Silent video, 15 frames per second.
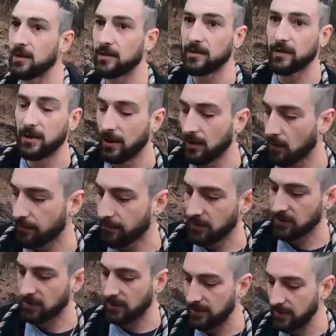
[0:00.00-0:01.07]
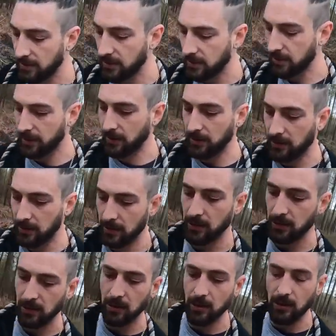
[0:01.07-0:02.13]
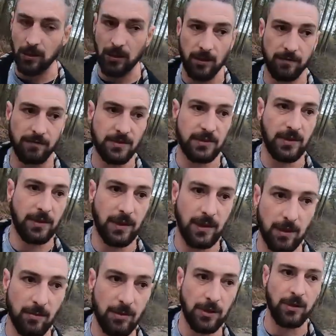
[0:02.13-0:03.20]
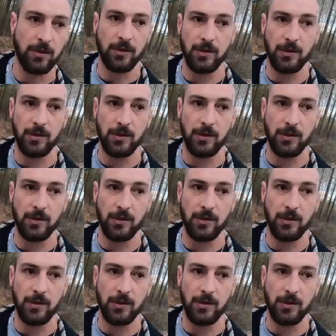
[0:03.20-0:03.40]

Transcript: So they're obviously harvesting up